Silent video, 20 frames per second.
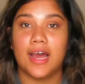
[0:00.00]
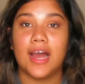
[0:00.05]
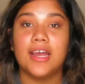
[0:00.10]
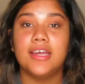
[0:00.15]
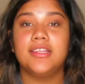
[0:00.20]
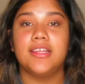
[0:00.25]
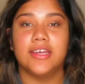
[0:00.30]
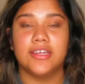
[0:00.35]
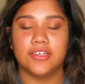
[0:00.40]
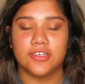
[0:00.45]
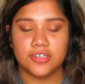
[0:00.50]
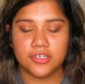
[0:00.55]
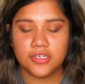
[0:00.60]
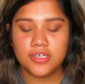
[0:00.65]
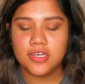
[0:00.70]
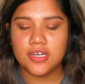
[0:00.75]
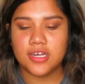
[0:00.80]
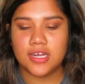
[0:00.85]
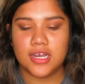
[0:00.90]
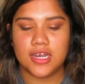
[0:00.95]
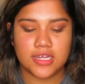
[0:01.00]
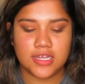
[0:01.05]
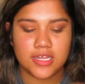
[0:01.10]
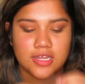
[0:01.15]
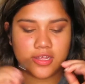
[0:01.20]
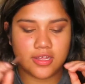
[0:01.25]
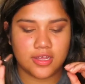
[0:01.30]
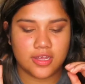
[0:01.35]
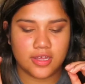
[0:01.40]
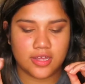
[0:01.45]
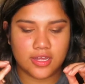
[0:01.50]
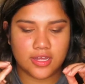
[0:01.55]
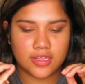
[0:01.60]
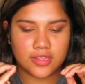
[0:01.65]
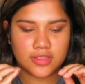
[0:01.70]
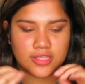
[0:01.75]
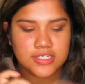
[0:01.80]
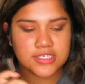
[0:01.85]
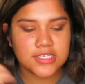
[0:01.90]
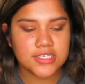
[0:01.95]
eyeliner.
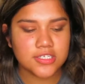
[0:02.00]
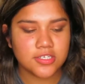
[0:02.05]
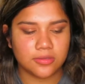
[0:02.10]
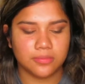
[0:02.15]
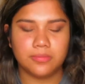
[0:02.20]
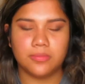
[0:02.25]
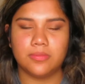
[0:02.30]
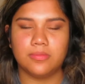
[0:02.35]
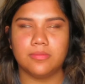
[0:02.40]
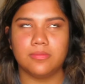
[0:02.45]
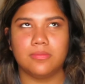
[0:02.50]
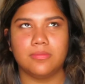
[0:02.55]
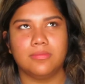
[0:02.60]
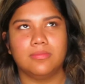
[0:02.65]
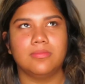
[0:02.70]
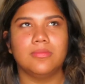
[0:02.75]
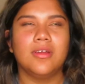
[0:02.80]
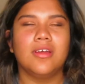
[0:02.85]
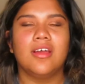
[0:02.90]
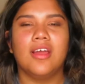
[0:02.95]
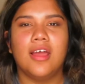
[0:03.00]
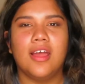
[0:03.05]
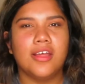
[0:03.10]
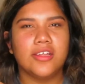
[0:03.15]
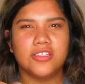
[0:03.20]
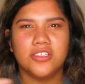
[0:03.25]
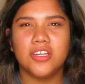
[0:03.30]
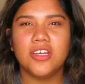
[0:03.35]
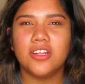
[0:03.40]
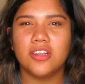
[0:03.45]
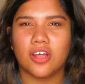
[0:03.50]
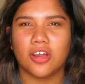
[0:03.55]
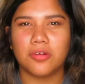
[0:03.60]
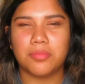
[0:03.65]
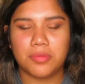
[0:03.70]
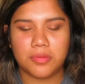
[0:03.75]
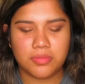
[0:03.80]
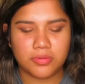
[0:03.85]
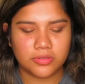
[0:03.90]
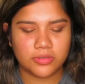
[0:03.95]
This is not a lot of
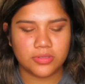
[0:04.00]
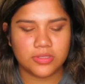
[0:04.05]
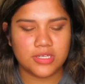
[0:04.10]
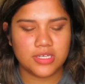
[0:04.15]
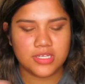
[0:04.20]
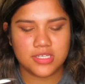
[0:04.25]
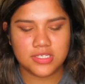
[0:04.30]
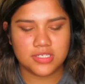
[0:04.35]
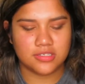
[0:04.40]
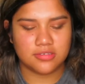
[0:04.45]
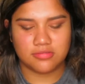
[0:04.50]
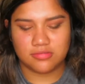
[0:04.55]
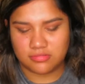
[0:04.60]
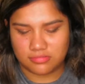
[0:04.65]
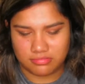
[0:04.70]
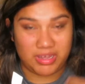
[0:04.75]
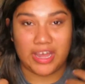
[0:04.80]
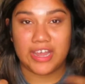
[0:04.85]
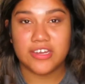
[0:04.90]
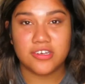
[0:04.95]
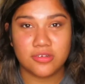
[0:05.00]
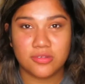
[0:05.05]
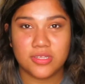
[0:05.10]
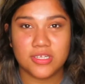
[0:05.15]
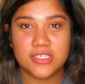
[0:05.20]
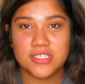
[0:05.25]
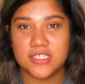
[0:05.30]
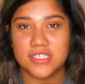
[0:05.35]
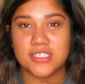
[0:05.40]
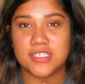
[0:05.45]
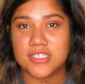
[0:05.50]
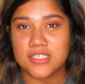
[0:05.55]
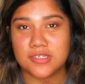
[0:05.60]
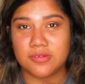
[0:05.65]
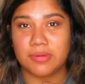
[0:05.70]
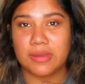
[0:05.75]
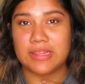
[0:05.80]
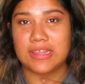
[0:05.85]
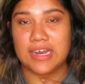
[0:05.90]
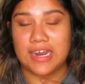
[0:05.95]
people do this. I do this. This is the
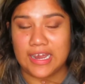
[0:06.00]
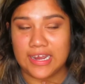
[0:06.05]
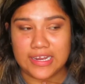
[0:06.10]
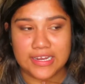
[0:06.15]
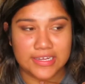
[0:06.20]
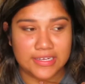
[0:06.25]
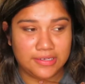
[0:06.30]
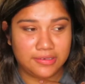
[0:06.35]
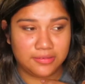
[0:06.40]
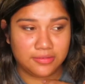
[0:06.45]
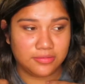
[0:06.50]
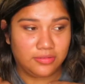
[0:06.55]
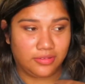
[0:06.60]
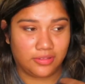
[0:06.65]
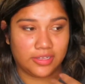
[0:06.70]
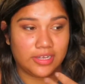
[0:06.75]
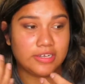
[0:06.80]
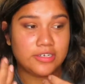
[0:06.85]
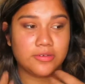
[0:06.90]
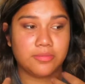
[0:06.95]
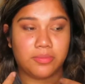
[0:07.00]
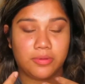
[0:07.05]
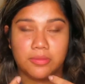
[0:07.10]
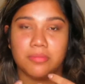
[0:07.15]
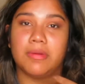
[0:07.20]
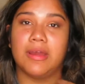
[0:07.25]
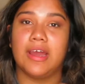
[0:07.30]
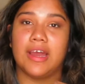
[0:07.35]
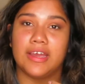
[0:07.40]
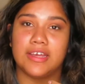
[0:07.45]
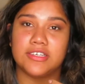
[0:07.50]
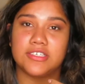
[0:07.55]
way that I like to put my